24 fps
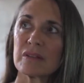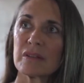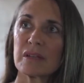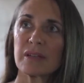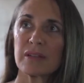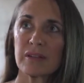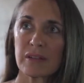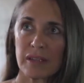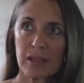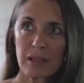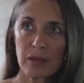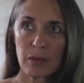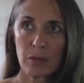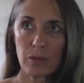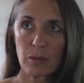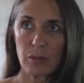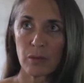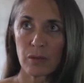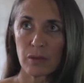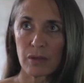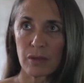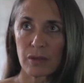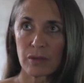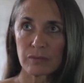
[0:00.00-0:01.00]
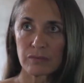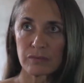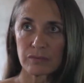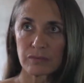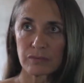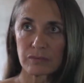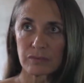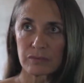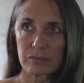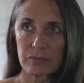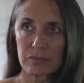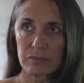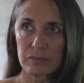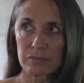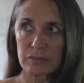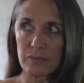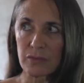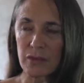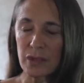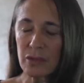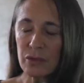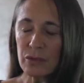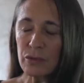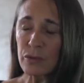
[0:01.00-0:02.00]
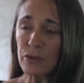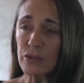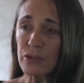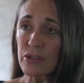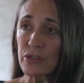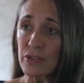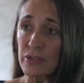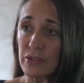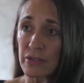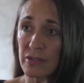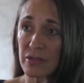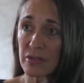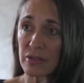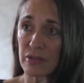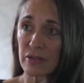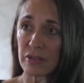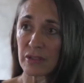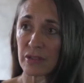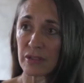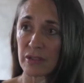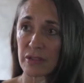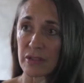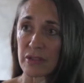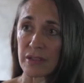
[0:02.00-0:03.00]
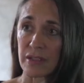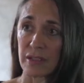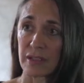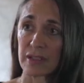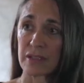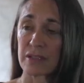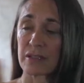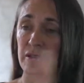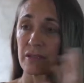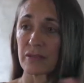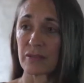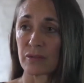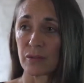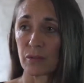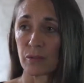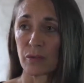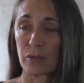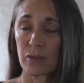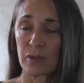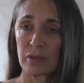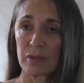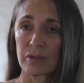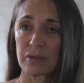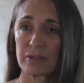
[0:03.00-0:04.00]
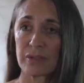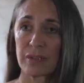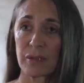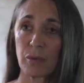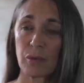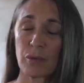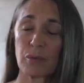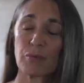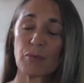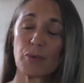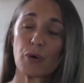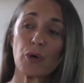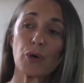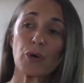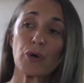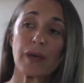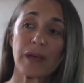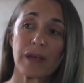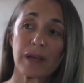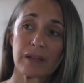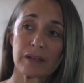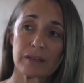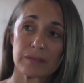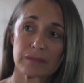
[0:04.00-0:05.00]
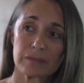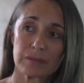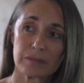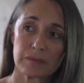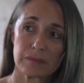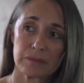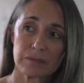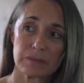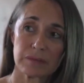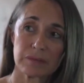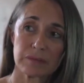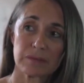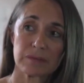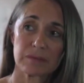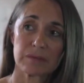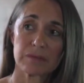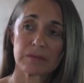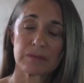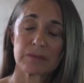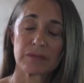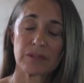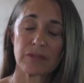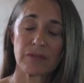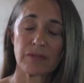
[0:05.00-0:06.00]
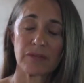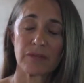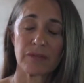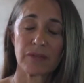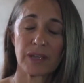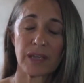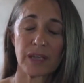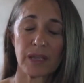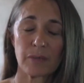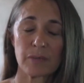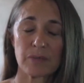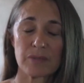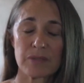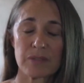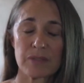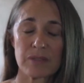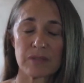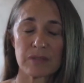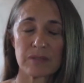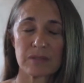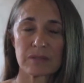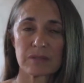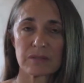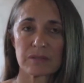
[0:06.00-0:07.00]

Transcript: And there were torches on the sides of the walls that were burning with flames.